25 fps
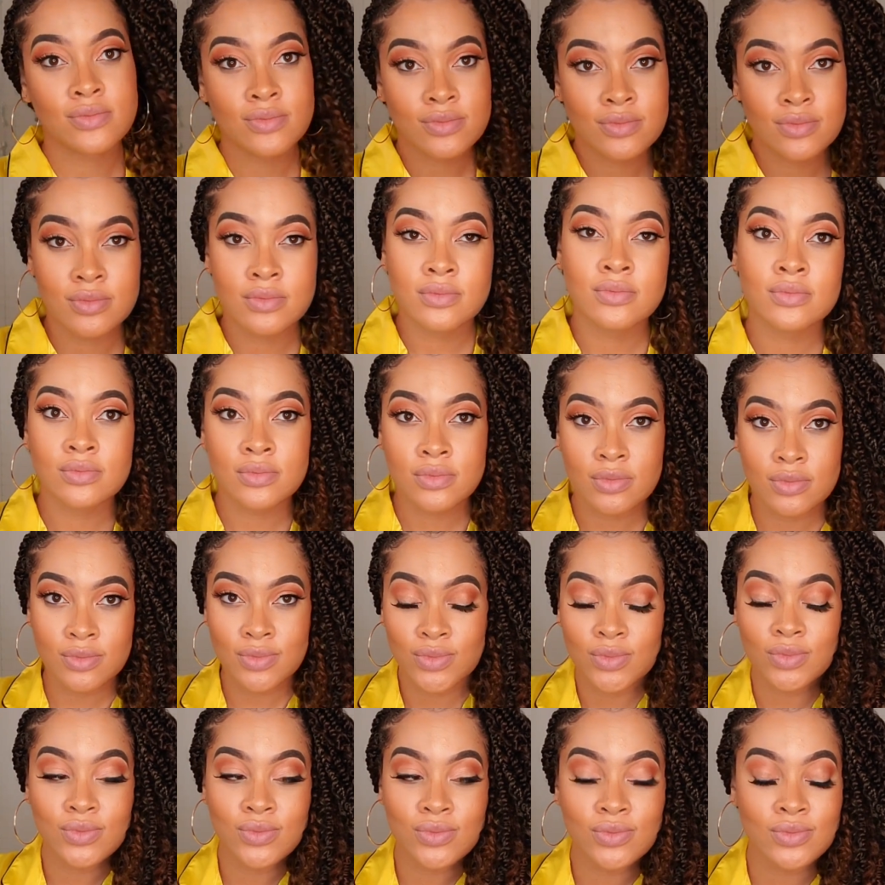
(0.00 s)
could
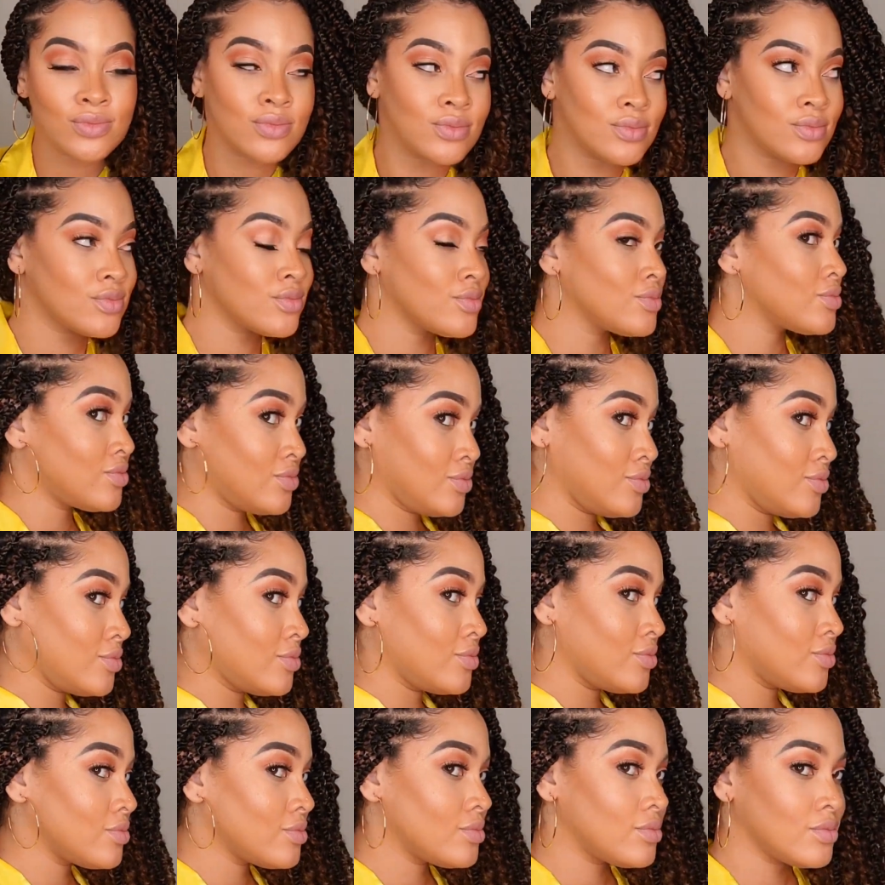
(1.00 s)
be mine
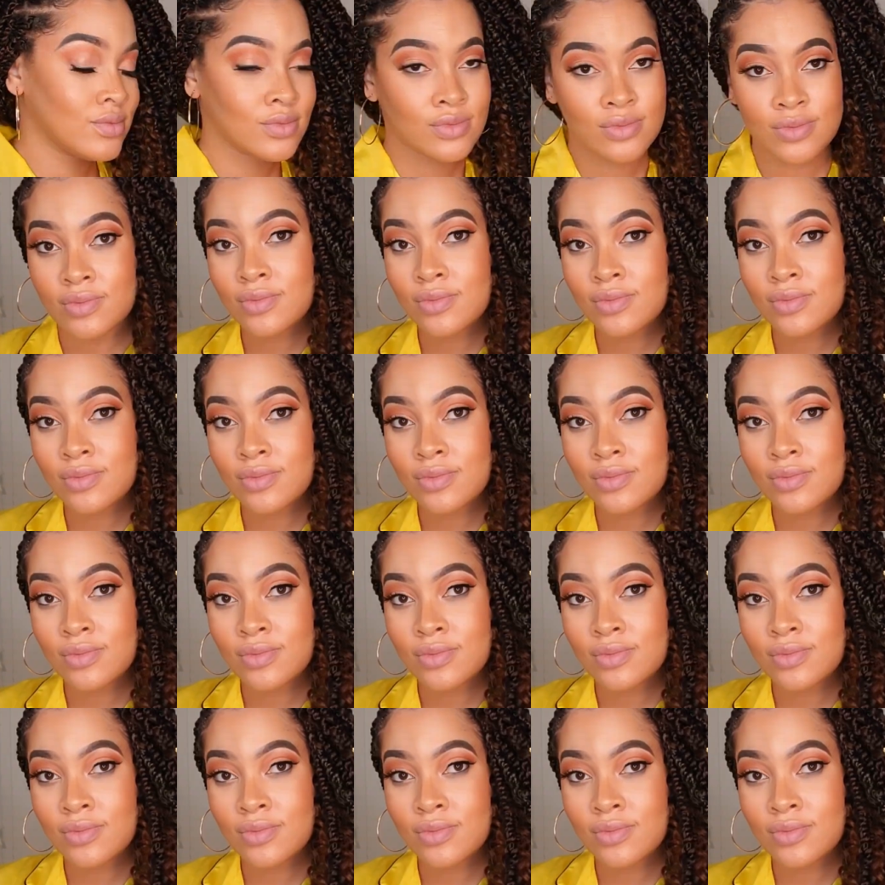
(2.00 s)
forever.